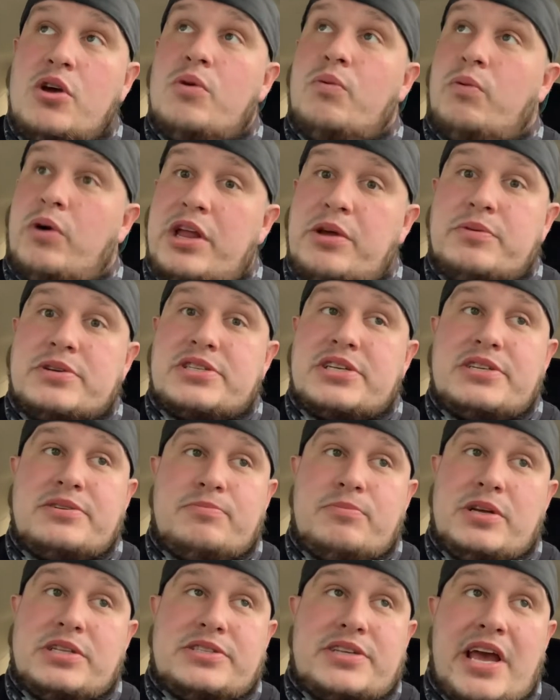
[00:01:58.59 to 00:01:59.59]
When he was
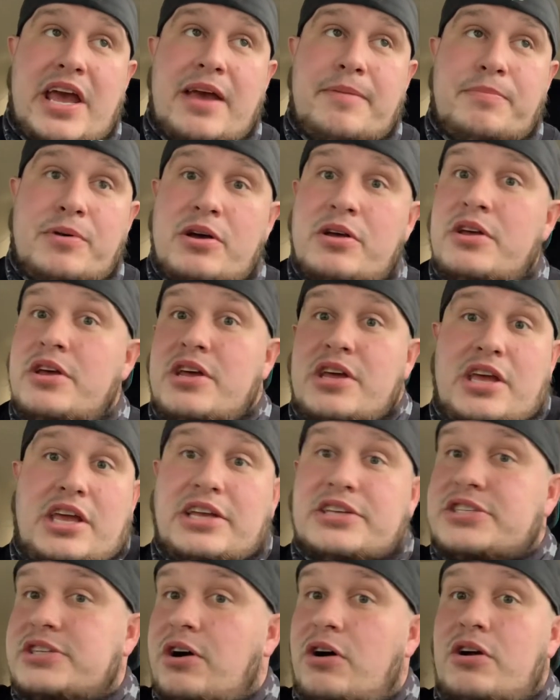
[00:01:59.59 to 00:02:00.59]
in Tampa, he
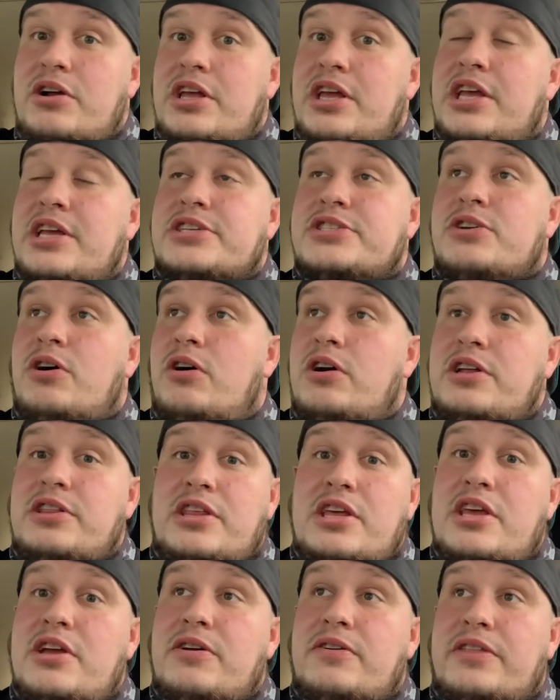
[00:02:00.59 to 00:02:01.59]
started the
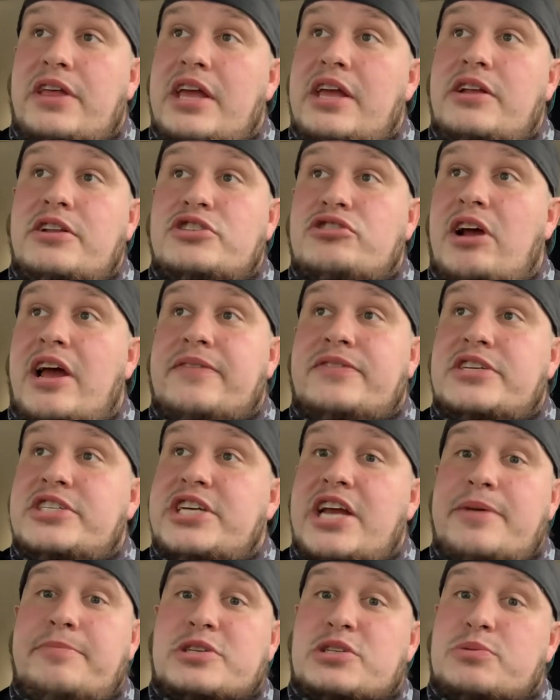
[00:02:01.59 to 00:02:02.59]
year they drafted Jameis